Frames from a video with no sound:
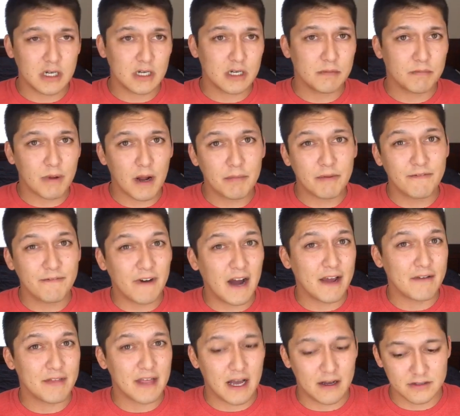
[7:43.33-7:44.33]
probably
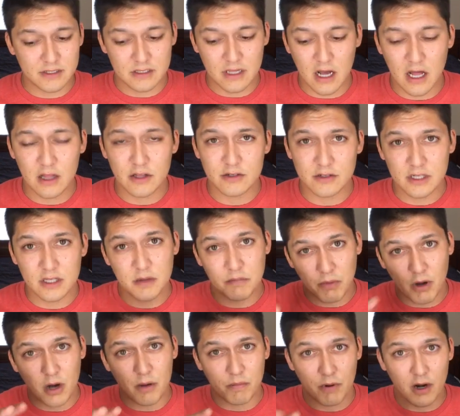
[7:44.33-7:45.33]
$5,000 in the
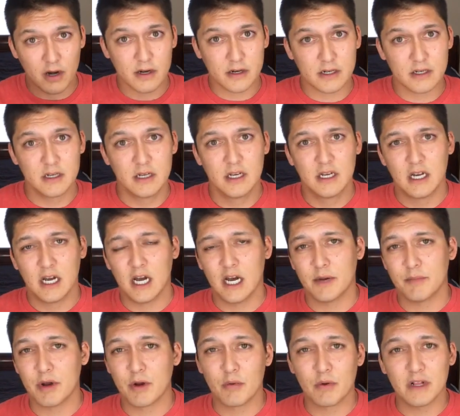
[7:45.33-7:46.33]
ballpark.
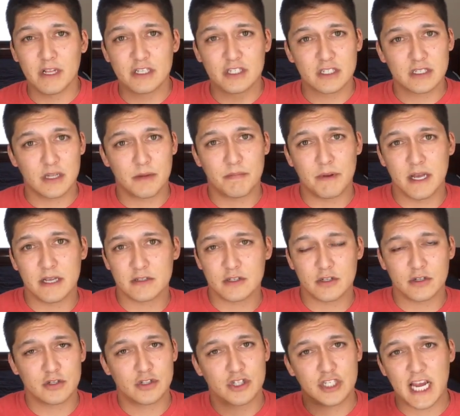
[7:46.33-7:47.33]
It really just depends.
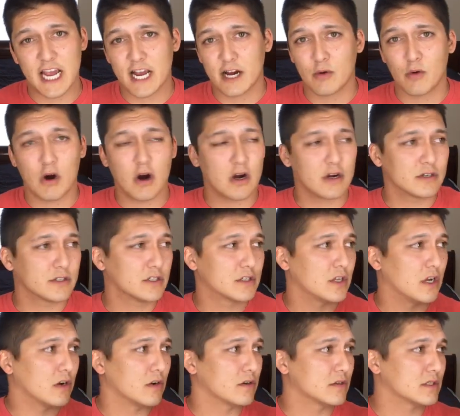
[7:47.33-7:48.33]
There's Jaguars,
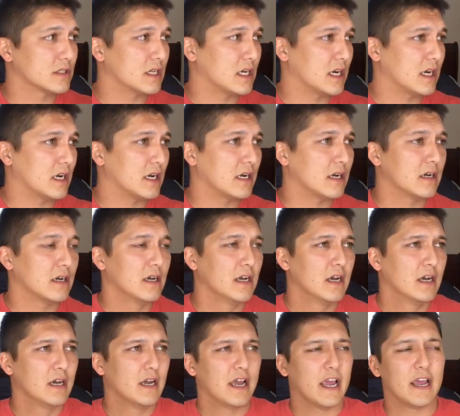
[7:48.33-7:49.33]
there's
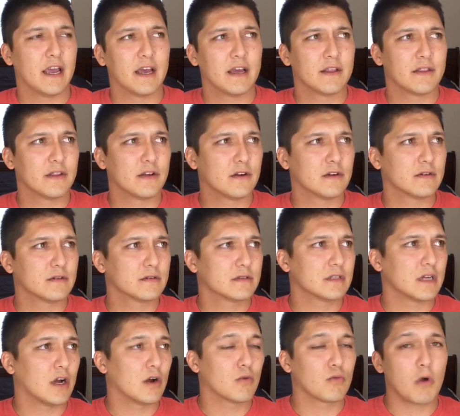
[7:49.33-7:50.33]

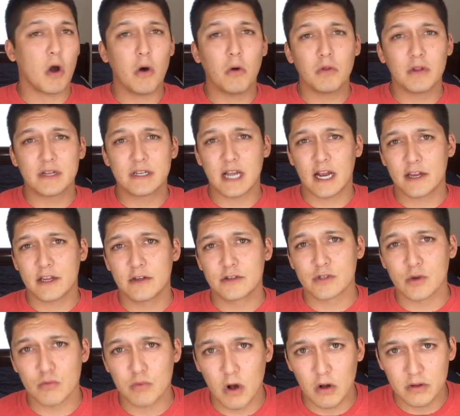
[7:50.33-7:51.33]
Roland. I use
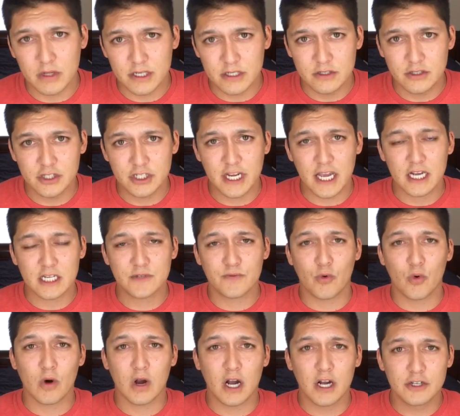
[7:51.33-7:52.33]
a Roland
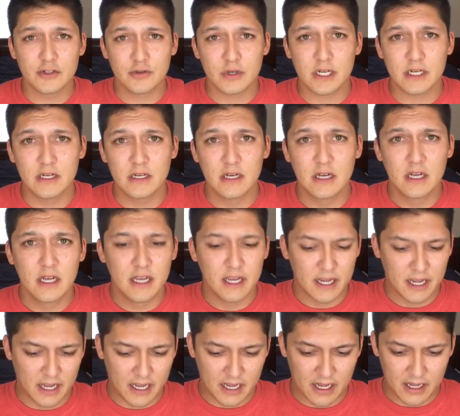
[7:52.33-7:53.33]
GX400.
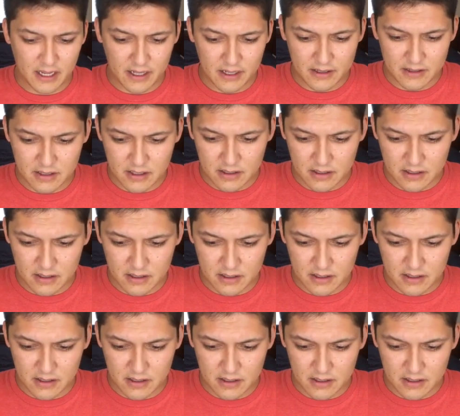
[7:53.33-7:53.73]
And